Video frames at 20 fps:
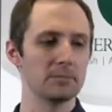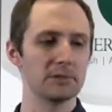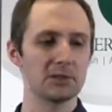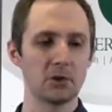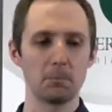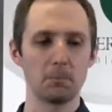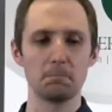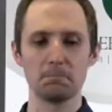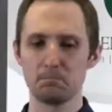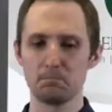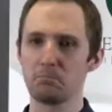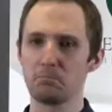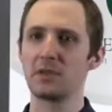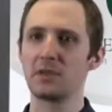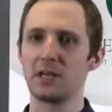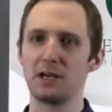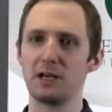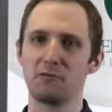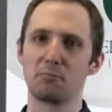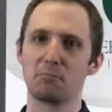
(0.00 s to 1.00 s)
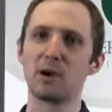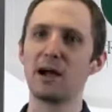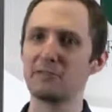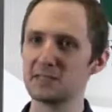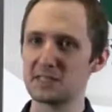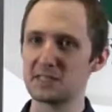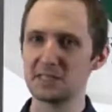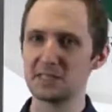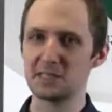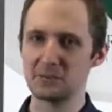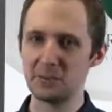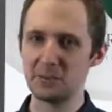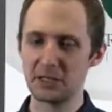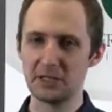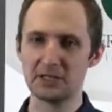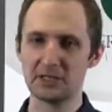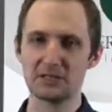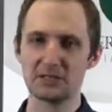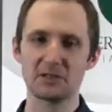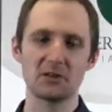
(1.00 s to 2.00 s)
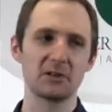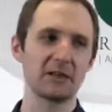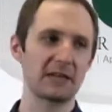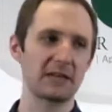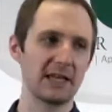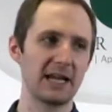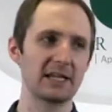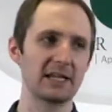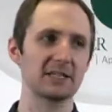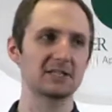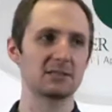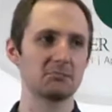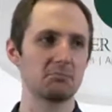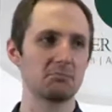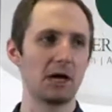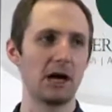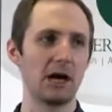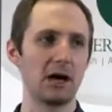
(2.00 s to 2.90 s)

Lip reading: So if privacy is a big concern, then that is,